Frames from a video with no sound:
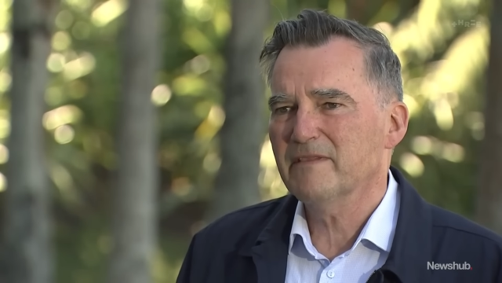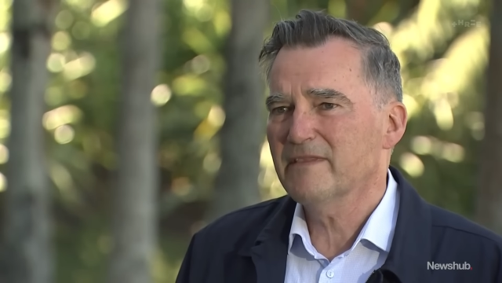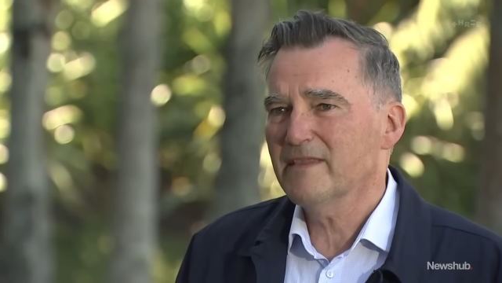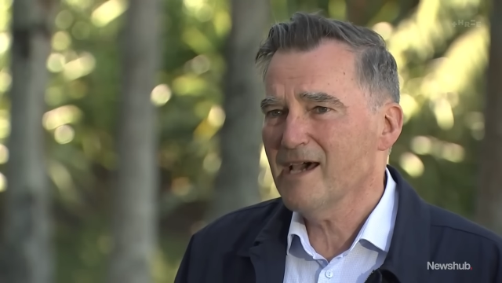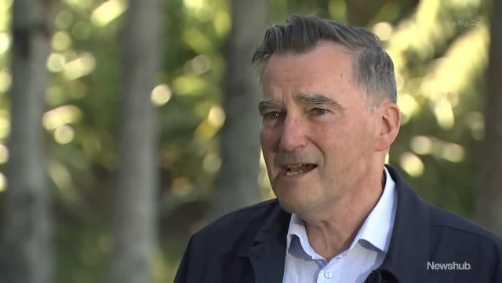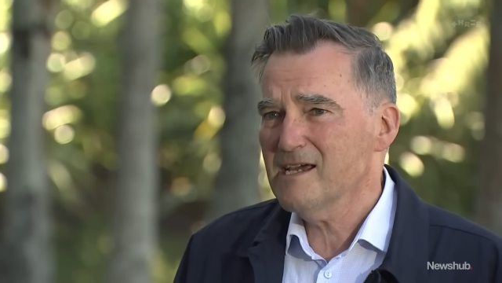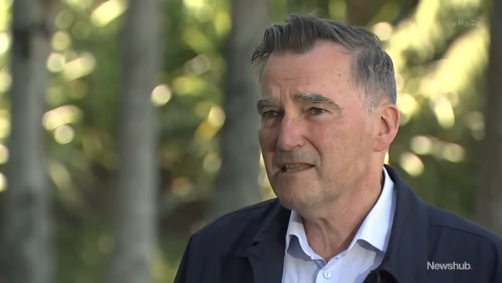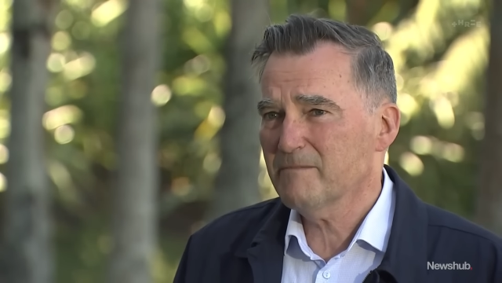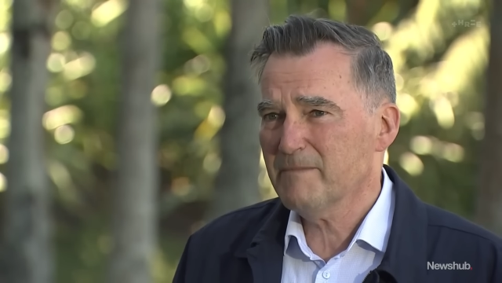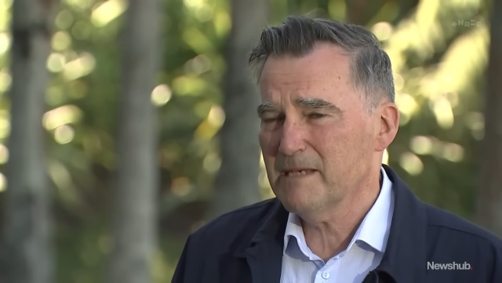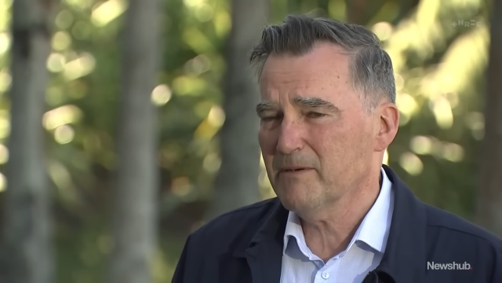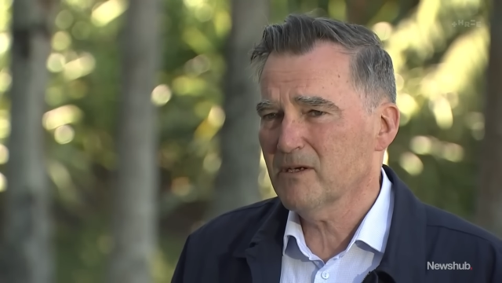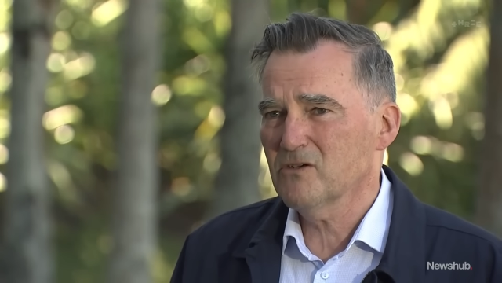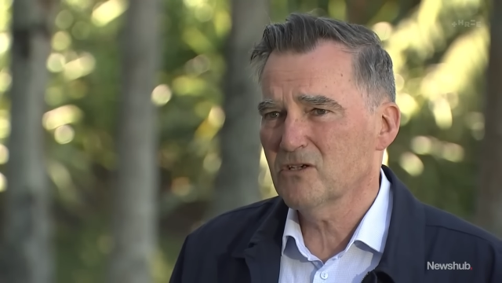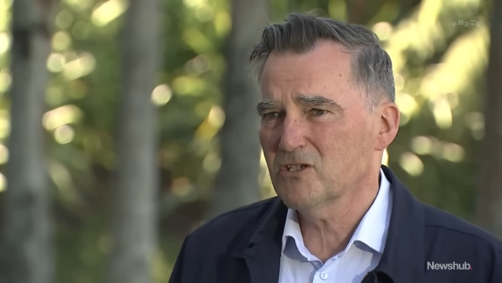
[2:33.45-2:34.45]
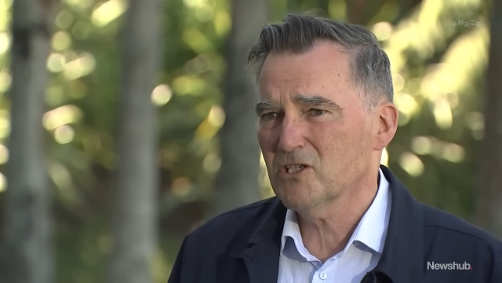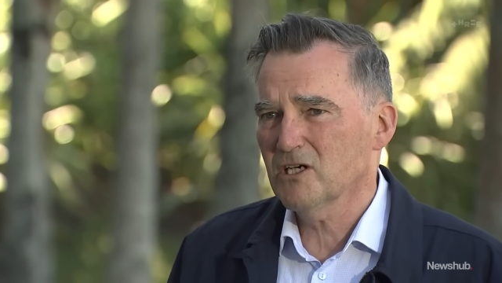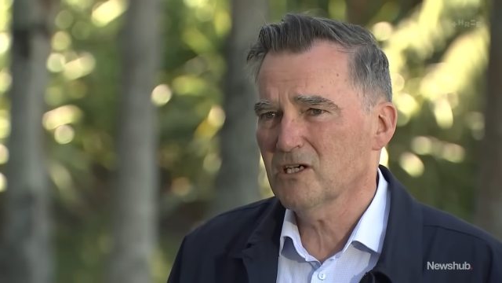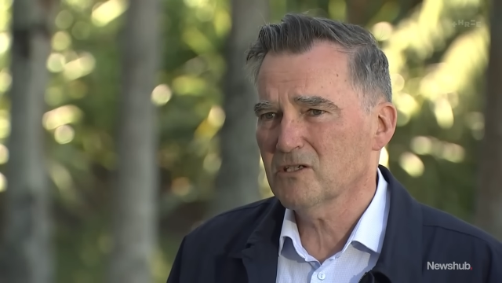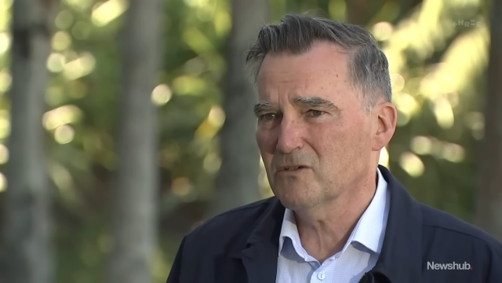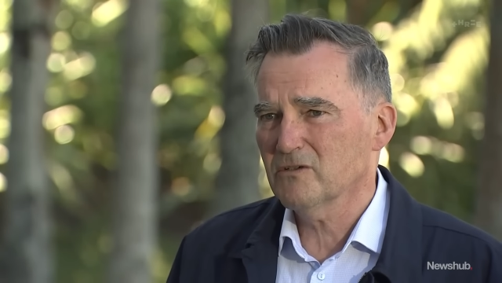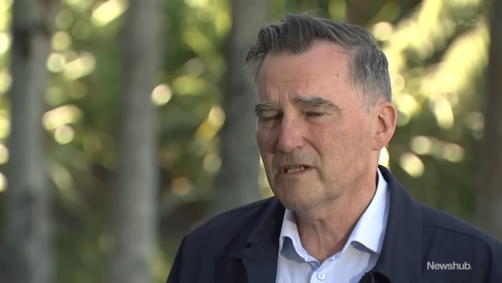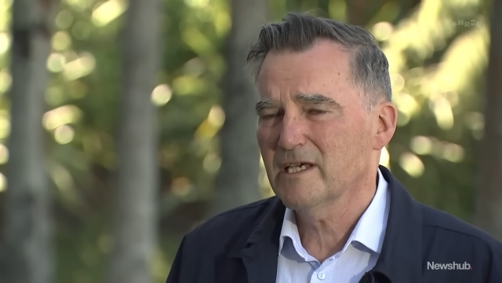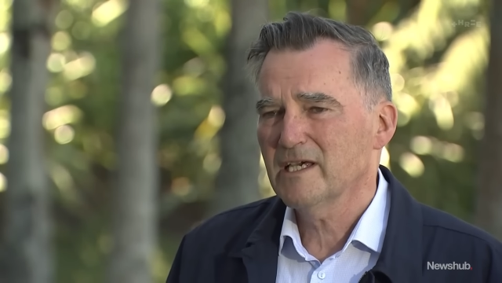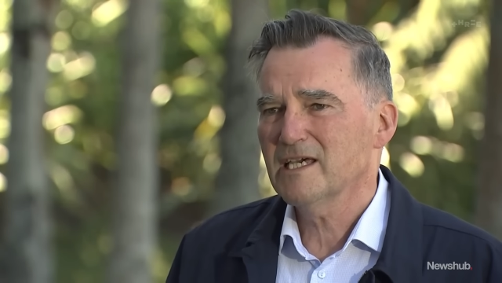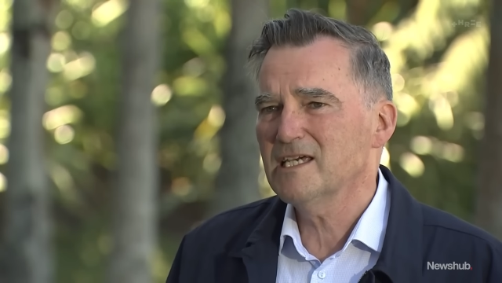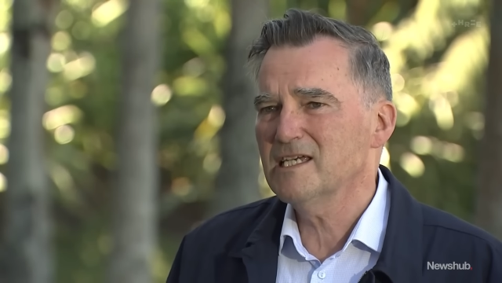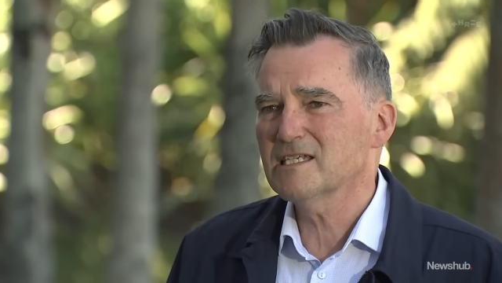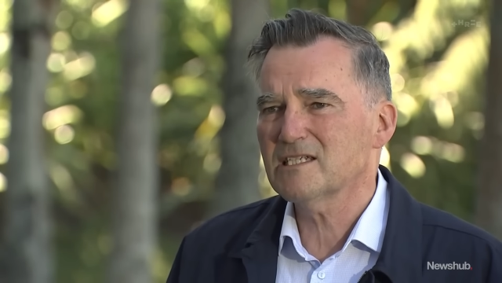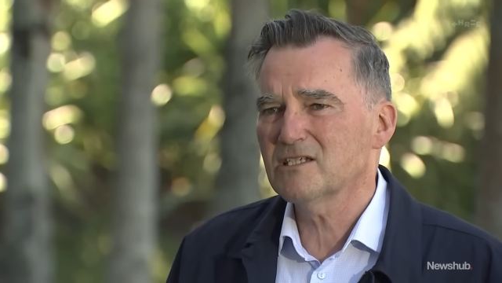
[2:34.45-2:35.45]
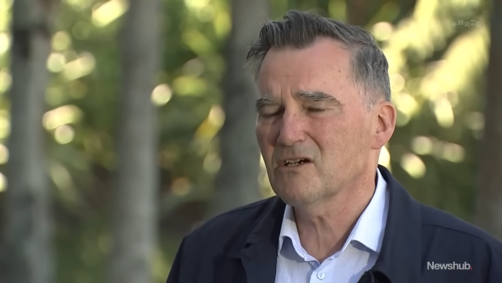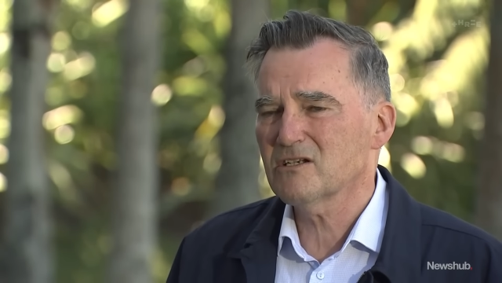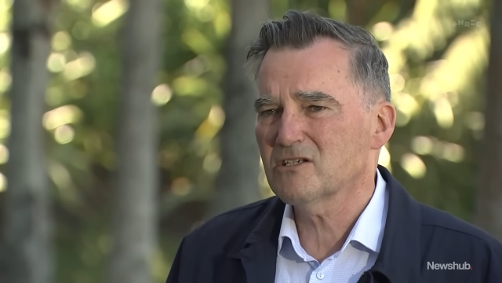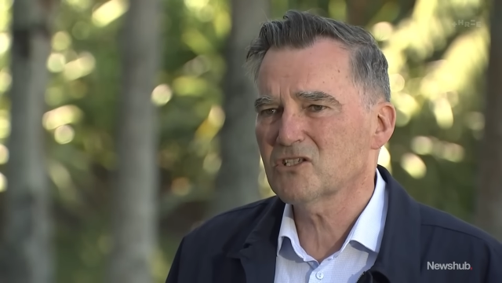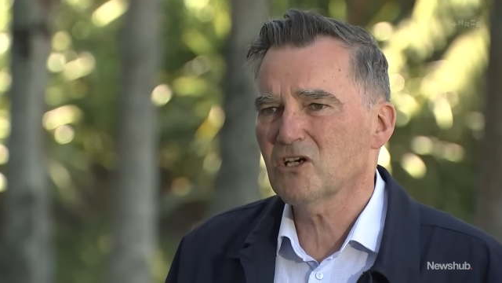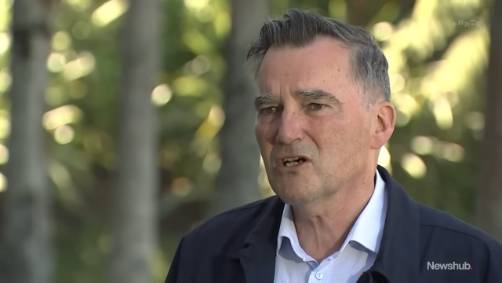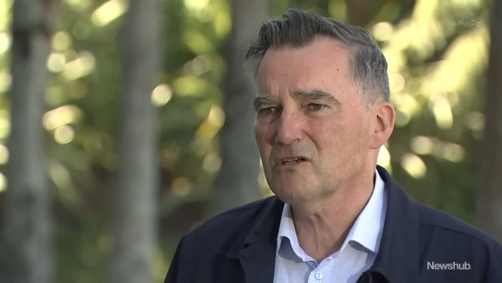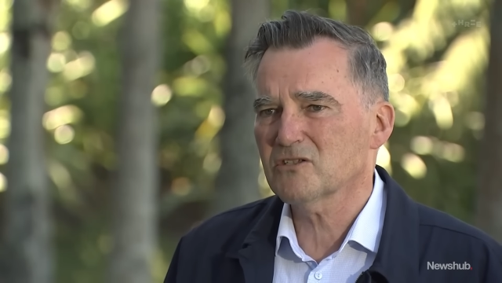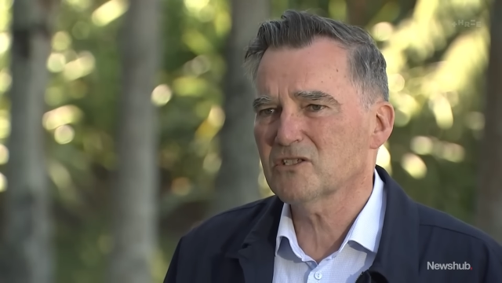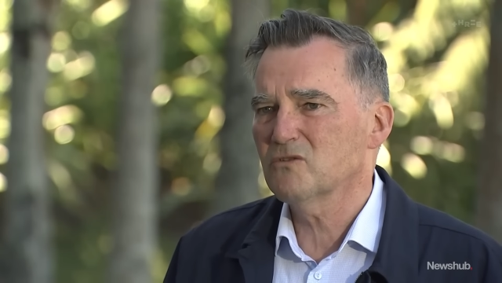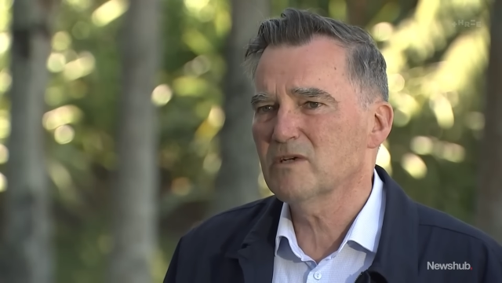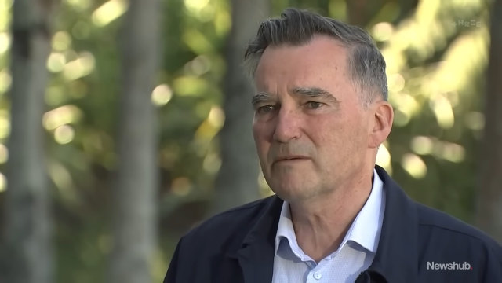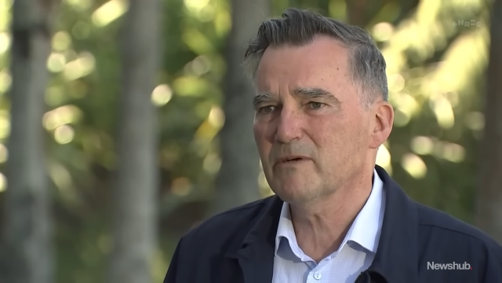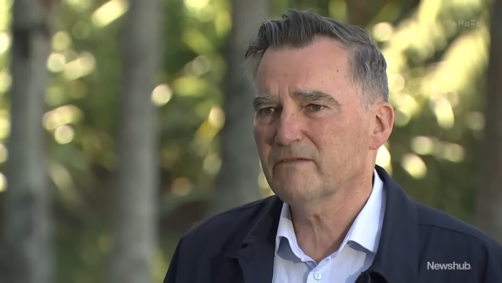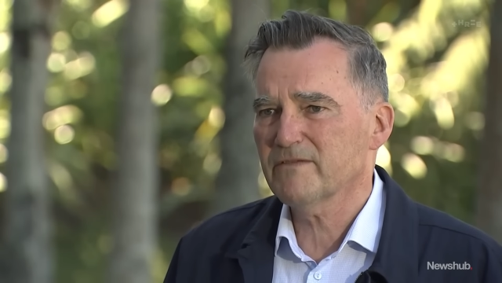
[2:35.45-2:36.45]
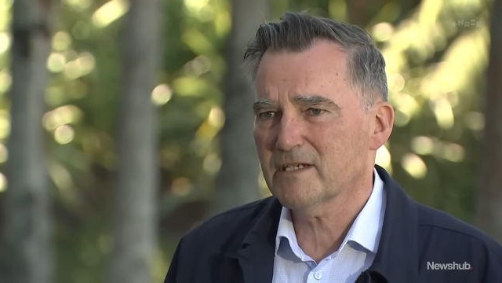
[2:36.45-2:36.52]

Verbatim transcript: they are the people who are entitled. He is not entitled to rip off the